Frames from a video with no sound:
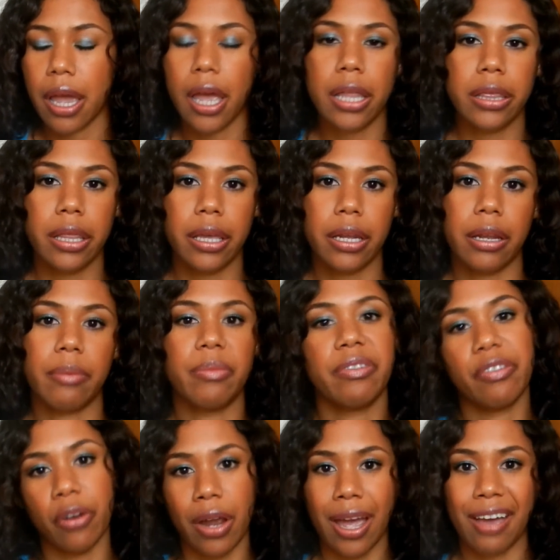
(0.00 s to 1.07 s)
and then
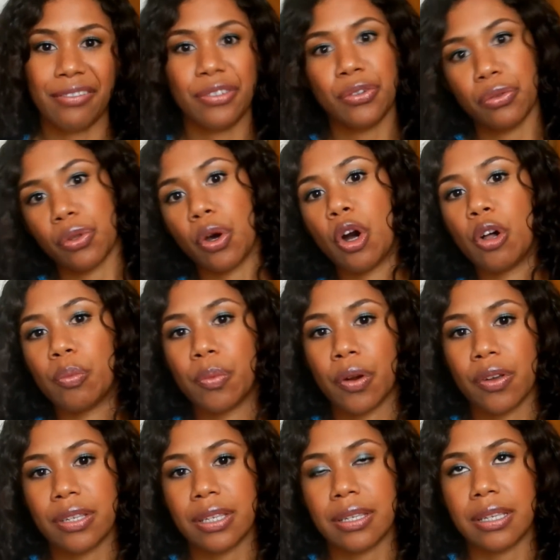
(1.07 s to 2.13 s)
before I have to do the whole
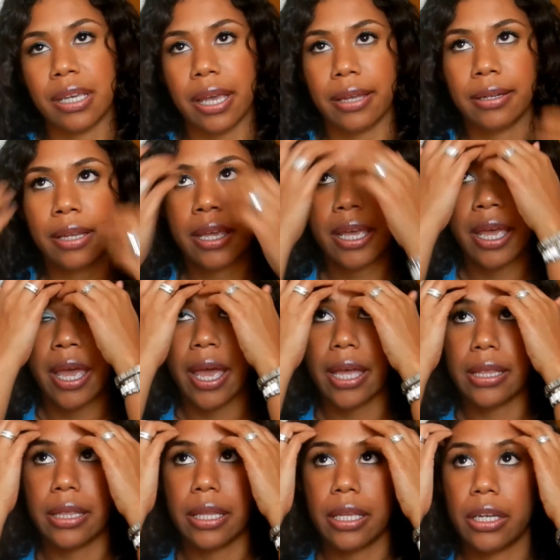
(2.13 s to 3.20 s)
process again.
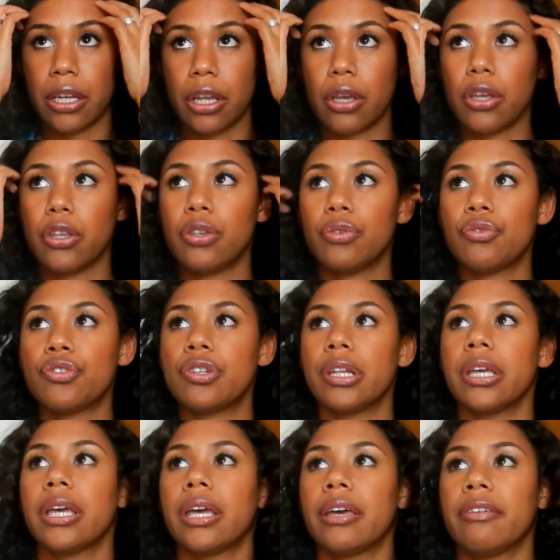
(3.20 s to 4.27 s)
And then
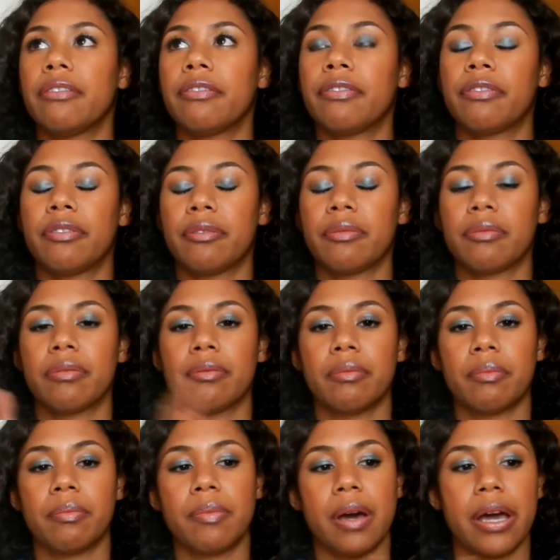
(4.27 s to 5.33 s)
usually if
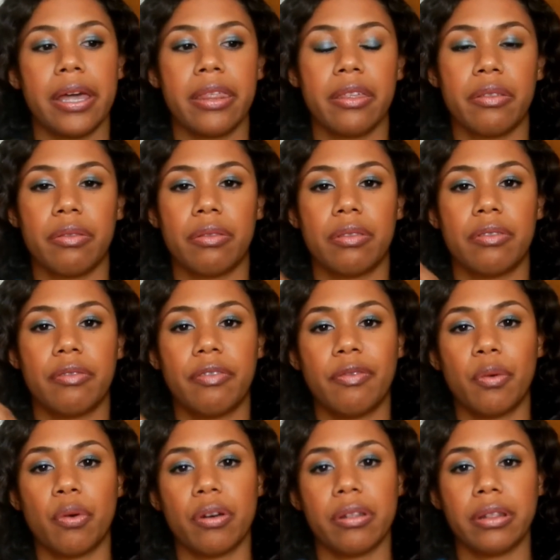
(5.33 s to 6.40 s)
by the
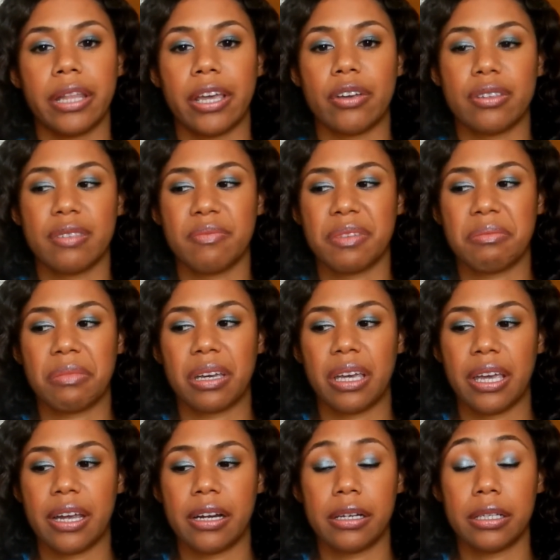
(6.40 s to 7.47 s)
4th day or something my
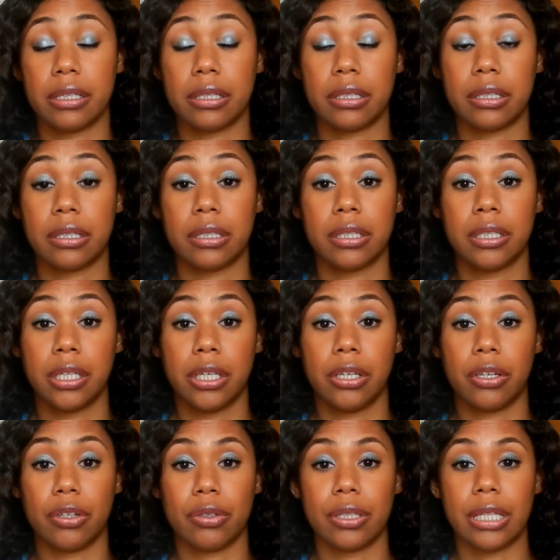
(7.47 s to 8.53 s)
hair is, you
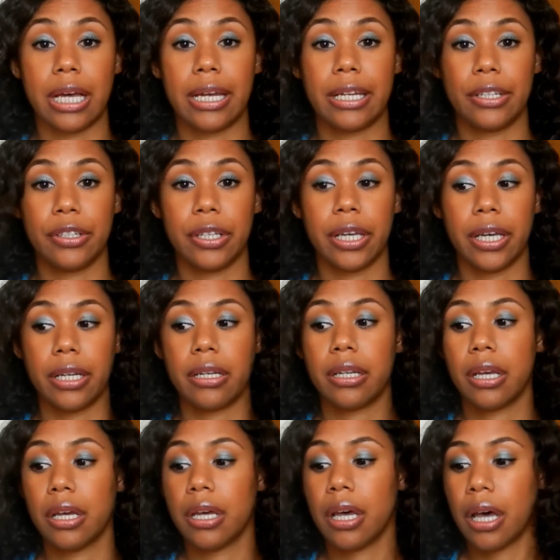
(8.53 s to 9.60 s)
know, starting to get
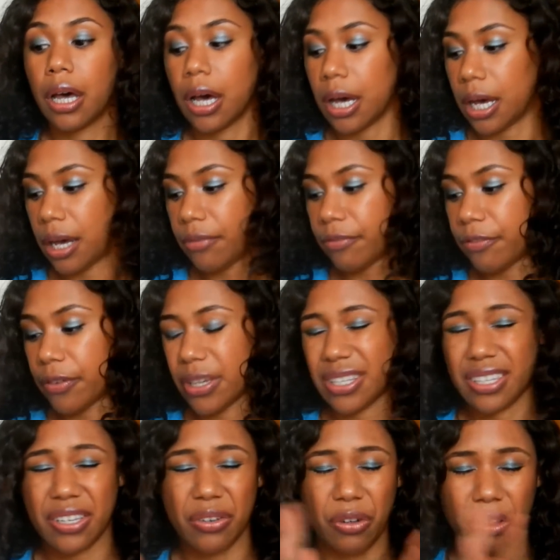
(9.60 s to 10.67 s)

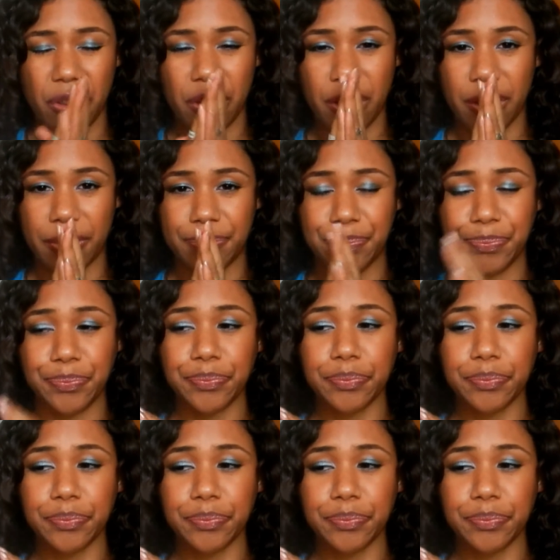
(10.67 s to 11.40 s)
frizzy, or the